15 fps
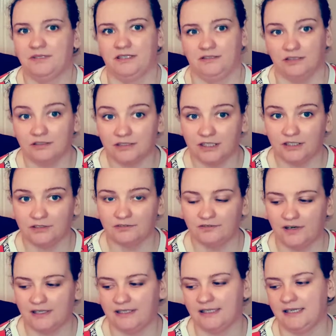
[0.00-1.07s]
They're not keto
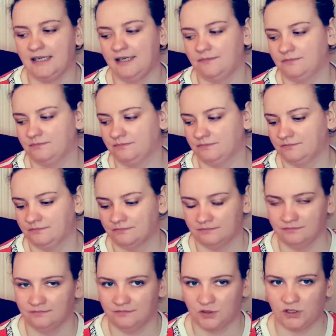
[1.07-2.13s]
friendly,
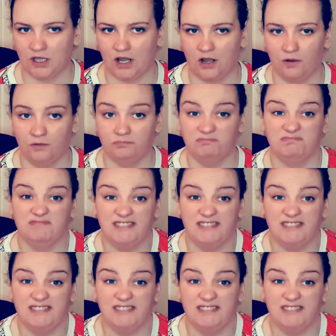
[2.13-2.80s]
so